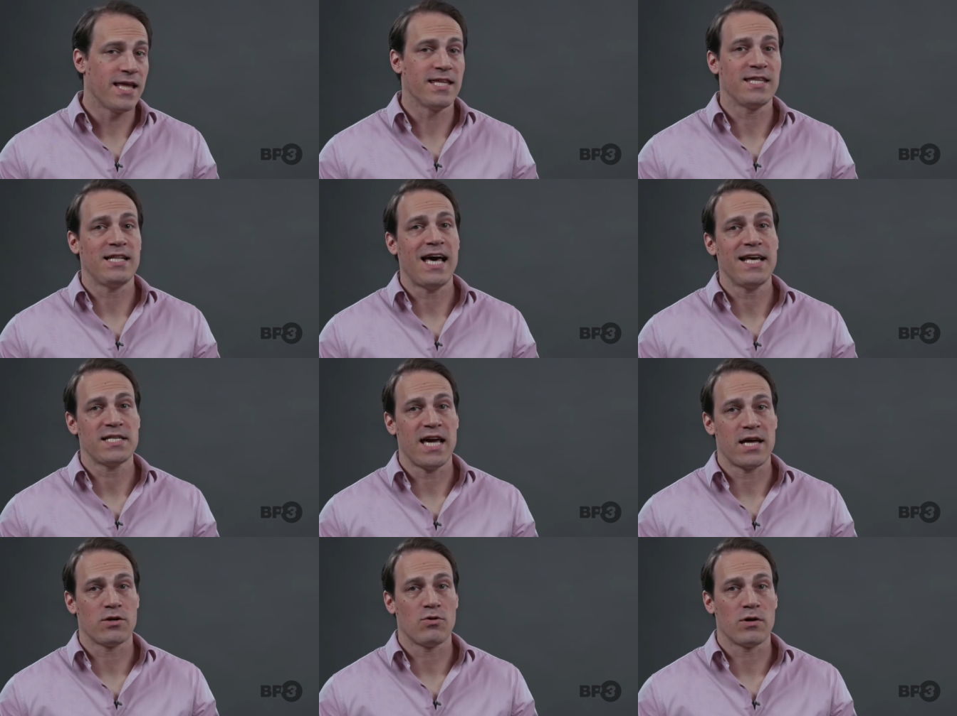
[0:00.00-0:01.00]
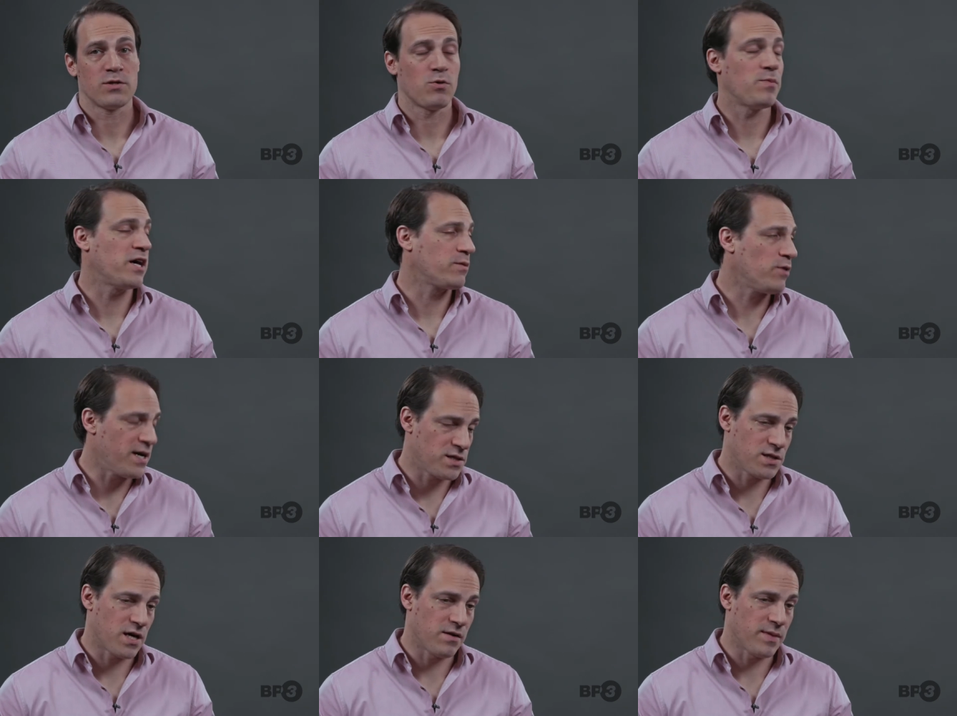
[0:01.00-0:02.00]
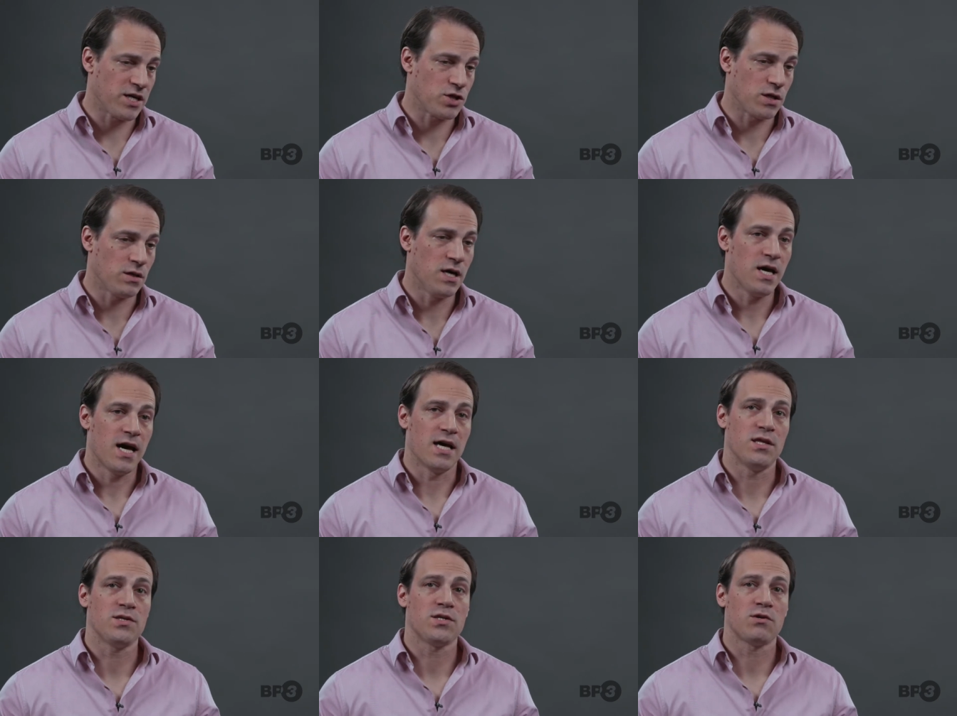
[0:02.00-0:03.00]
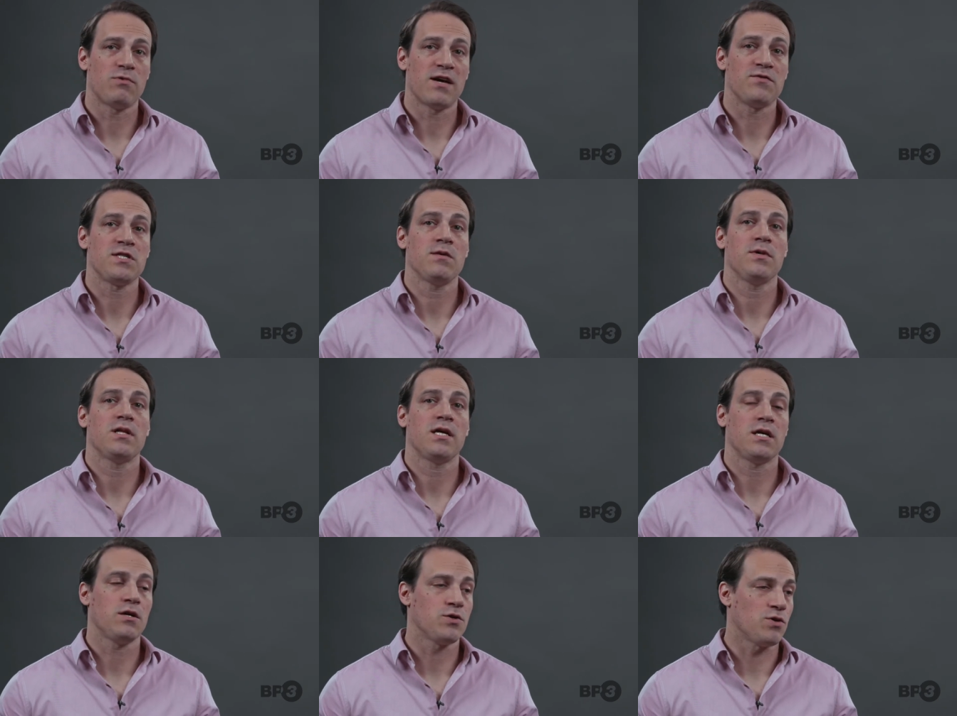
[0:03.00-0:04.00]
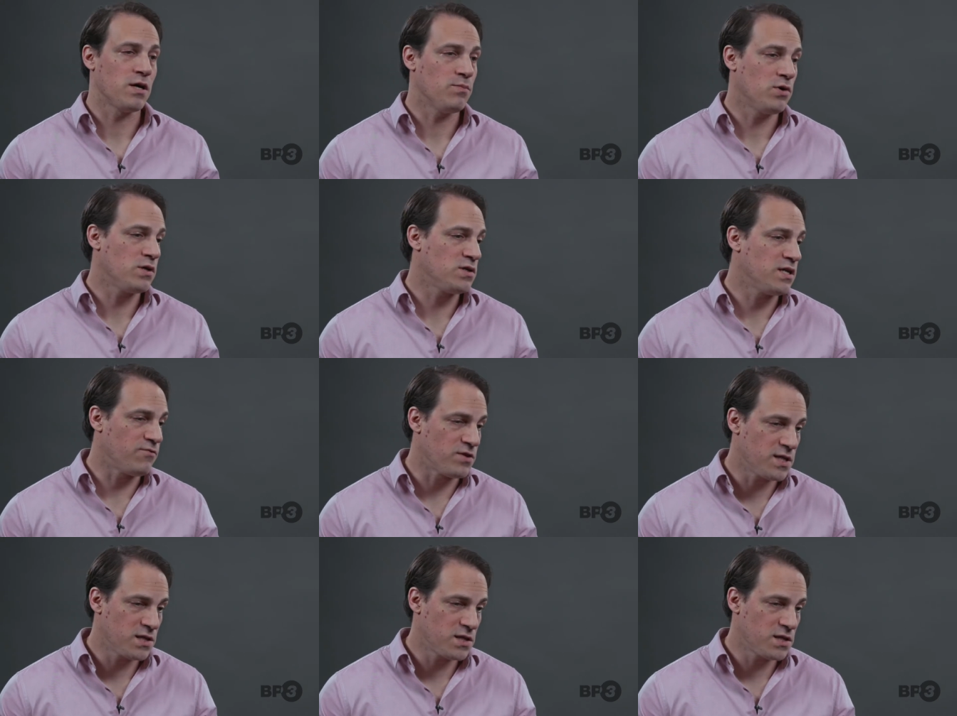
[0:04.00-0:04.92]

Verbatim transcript: And then the last category is robotic process automation. And this is a way of simulating user input into different